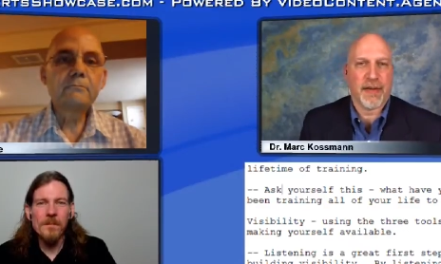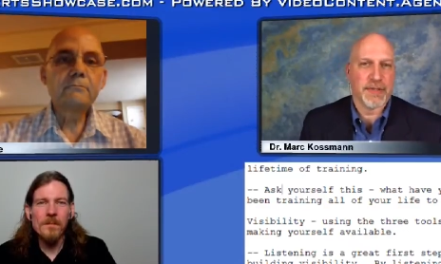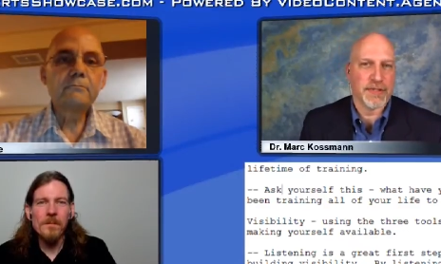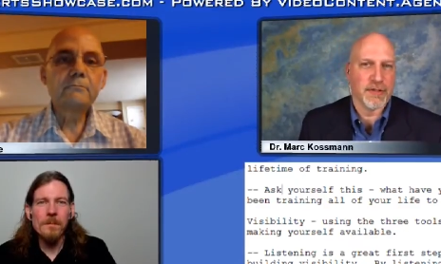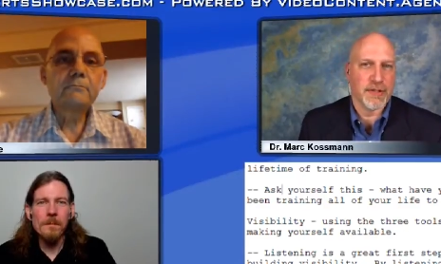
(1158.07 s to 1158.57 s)

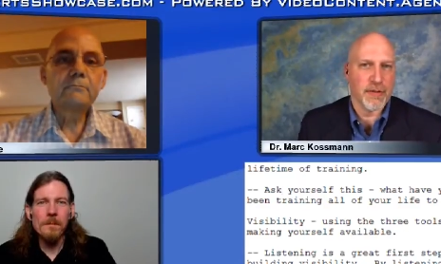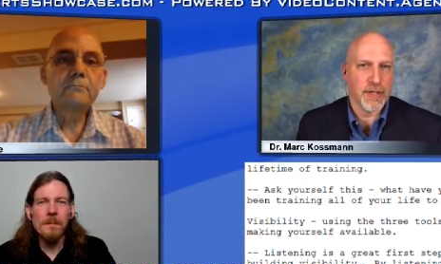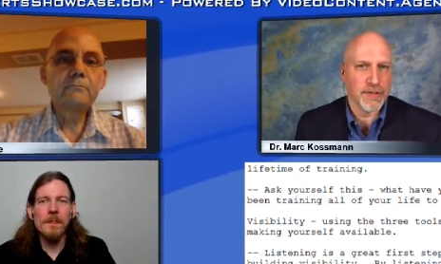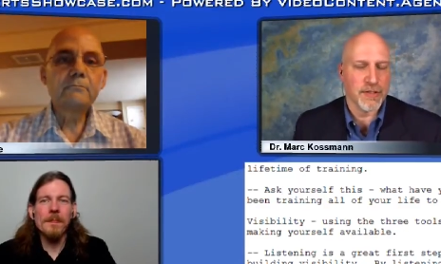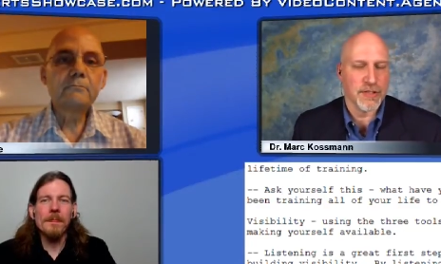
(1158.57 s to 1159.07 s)
Speaker 1: episode that
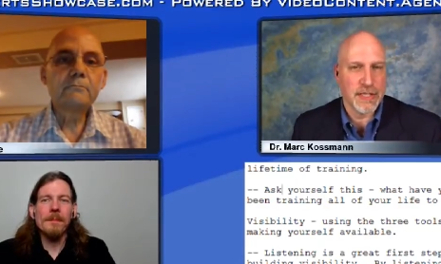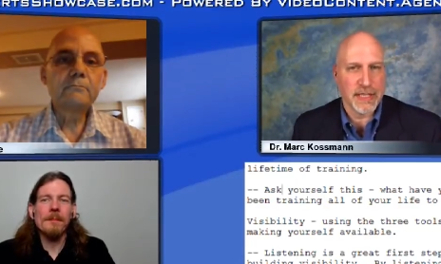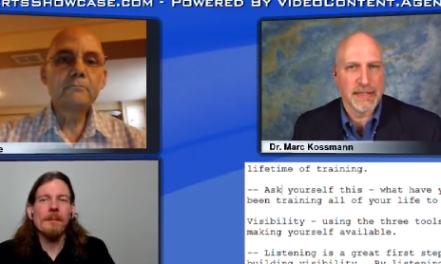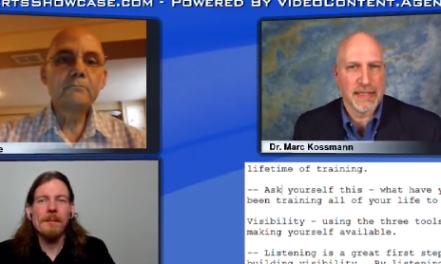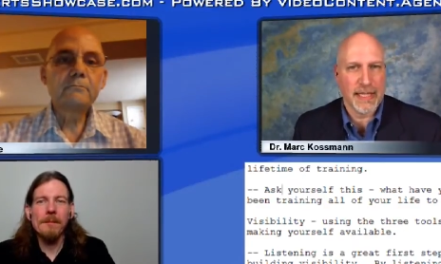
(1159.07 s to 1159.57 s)
we just
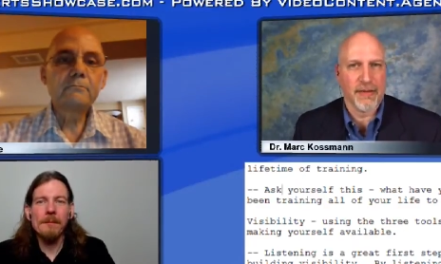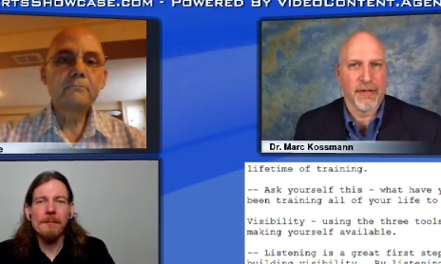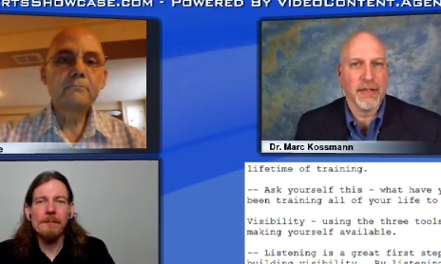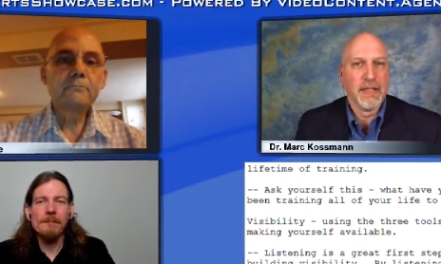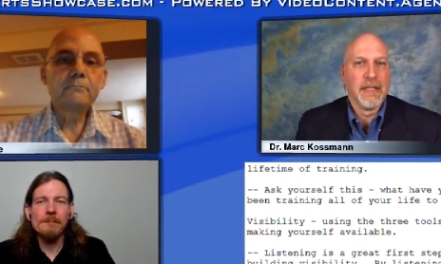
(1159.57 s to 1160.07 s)
did
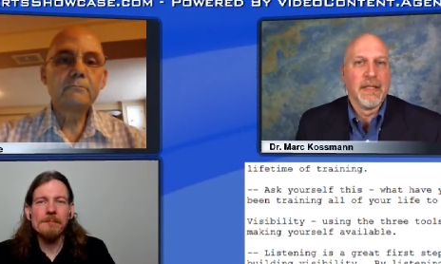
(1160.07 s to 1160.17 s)
together,